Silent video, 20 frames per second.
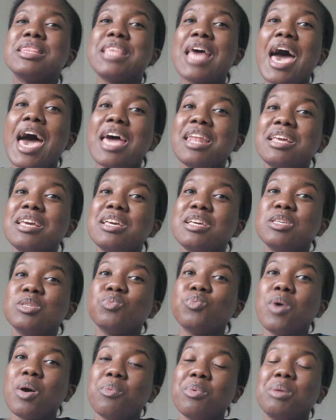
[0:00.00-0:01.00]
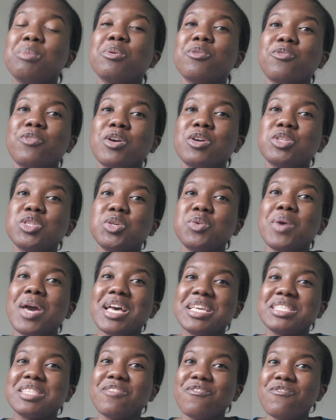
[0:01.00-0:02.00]
That is what we refer to
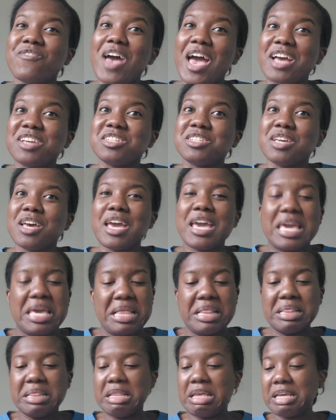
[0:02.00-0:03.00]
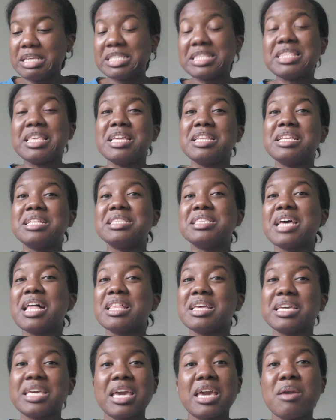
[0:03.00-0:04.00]
as the fascia. It looks thin and
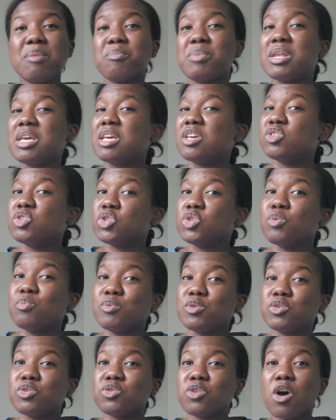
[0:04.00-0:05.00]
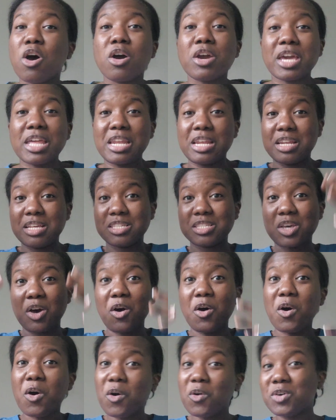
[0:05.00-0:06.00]
delicate, but it is super strong and it is
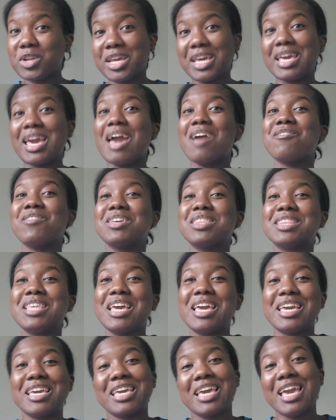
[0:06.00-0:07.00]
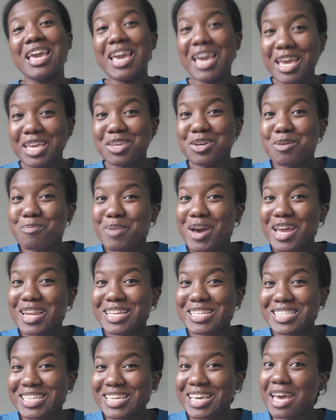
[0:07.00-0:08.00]
holding everything in your
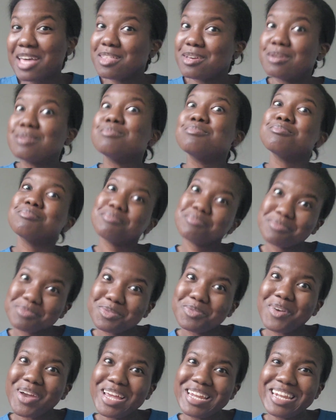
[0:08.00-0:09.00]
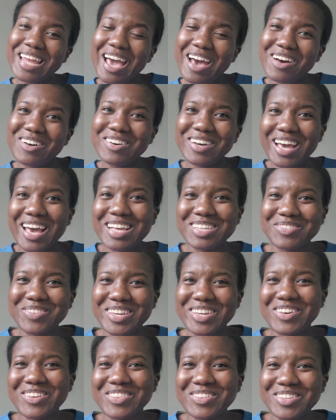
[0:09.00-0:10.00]
body together right now as
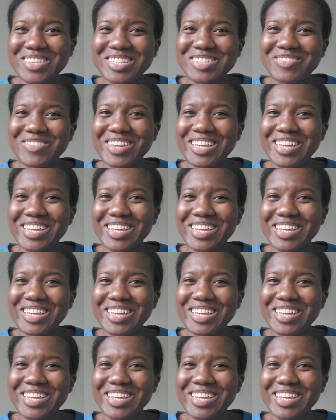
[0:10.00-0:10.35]
we go through this